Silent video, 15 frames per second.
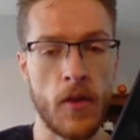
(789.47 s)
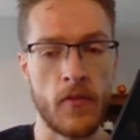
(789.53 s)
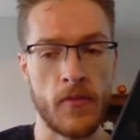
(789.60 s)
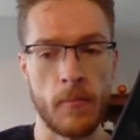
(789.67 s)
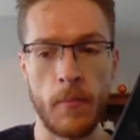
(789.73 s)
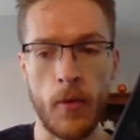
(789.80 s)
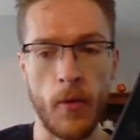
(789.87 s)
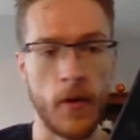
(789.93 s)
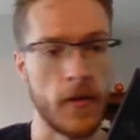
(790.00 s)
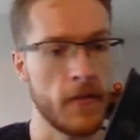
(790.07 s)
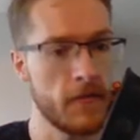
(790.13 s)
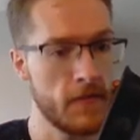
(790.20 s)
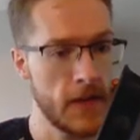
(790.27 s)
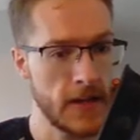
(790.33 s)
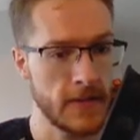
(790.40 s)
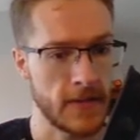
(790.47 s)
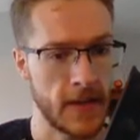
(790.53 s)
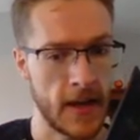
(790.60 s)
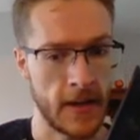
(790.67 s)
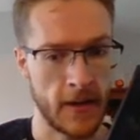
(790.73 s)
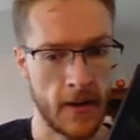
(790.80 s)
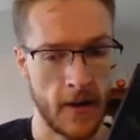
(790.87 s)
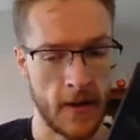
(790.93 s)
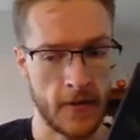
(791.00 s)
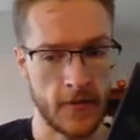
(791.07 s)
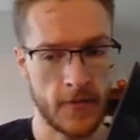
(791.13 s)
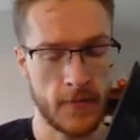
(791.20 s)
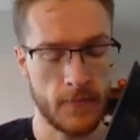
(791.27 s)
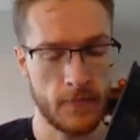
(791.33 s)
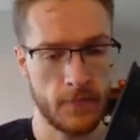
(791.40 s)
important things again, guys.
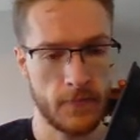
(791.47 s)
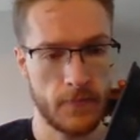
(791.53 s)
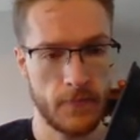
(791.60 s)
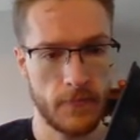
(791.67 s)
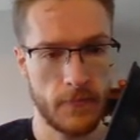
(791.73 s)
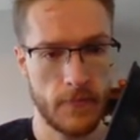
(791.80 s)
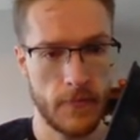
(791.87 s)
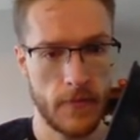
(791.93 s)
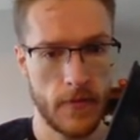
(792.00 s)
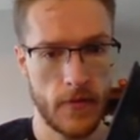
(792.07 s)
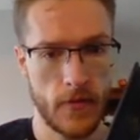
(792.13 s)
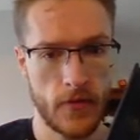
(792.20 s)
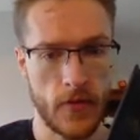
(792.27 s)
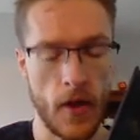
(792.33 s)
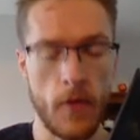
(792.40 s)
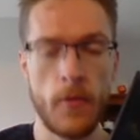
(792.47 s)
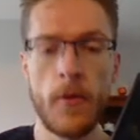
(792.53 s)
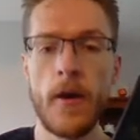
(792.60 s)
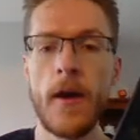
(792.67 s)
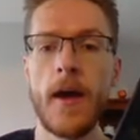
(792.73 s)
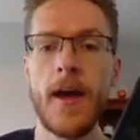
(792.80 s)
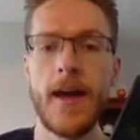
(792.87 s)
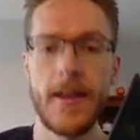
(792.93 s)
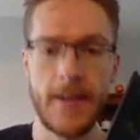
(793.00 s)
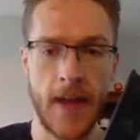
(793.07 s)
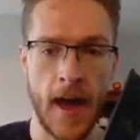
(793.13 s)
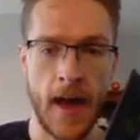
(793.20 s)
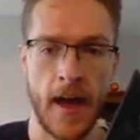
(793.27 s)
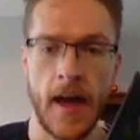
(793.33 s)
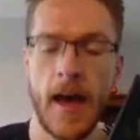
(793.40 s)
So
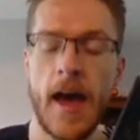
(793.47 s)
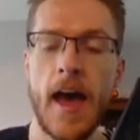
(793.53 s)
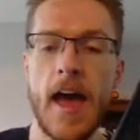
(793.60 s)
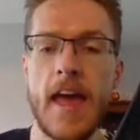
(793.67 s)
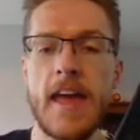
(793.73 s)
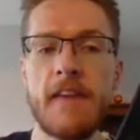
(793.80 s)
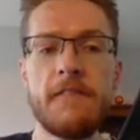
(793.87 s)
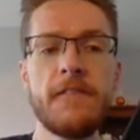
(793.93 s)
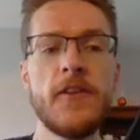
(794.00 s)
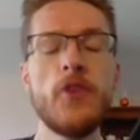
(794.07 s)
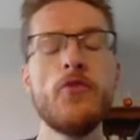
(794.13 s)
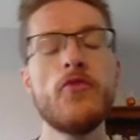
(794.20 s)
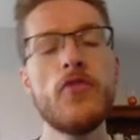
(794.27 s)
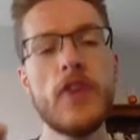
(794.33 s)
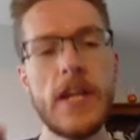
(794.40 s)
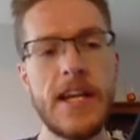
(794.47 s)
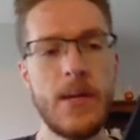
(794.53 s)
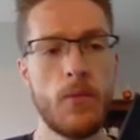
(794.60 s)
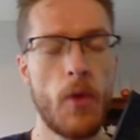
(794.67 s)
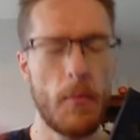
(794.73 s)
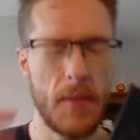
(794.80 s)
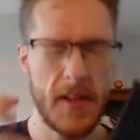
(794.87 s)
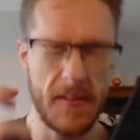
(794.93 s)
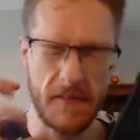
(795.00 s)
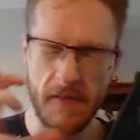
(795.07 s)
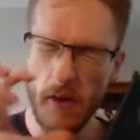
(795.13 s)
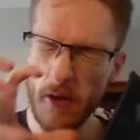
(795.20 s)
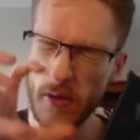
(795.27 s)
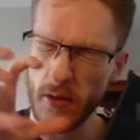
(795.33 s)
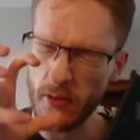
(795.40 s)
yeah, if you really want me to
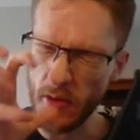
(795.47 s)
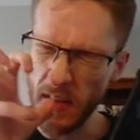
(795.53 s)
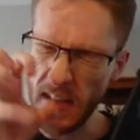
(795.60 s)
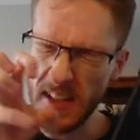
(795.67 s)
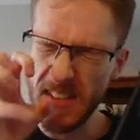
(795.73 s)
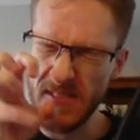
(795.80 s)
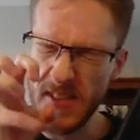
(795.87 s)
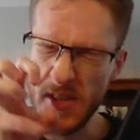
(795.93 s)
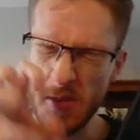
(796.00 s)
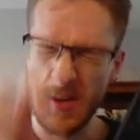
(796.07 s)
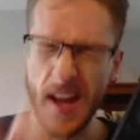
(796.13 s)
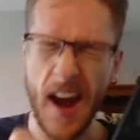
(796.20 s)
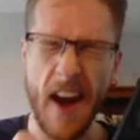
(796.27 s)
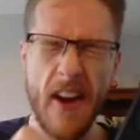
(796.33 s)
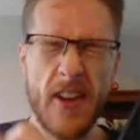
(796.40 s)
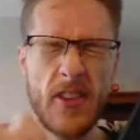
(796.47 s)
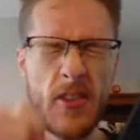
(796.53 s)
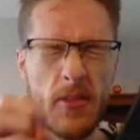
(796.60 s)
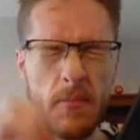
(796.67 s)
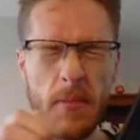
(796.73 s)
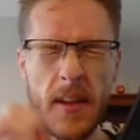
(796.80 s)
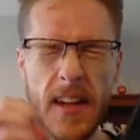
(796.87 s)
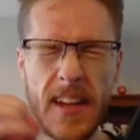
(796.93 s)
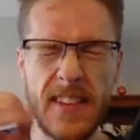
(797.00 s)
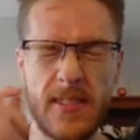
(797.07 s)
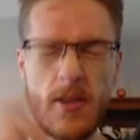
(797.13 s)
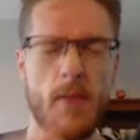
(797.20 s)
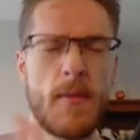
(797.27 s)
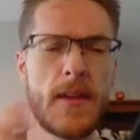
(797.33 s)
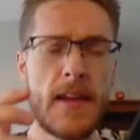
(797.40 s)
focus on individual characters, please
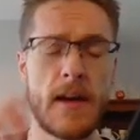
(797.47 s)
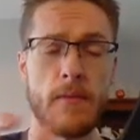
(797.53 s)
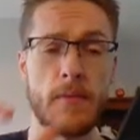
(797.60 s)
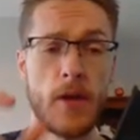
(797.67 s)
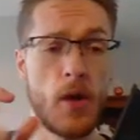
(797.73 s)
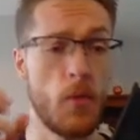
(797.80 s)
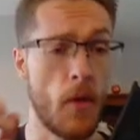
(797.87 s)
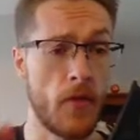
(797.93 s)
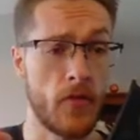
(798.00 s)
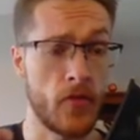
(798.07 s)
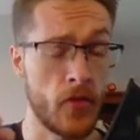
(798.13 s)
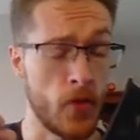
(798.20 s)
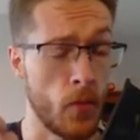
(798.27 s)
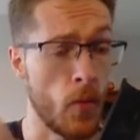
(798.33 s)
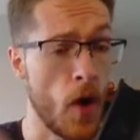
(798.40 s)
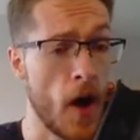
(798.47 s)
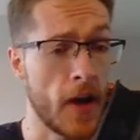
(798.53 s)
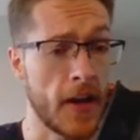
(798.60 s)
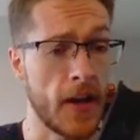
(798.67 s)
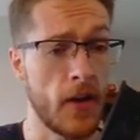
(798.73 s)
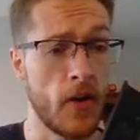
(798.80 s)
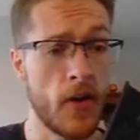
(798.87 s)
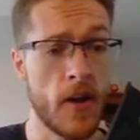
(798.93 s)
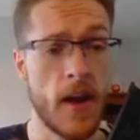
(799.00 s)
comment down below ones you're working on.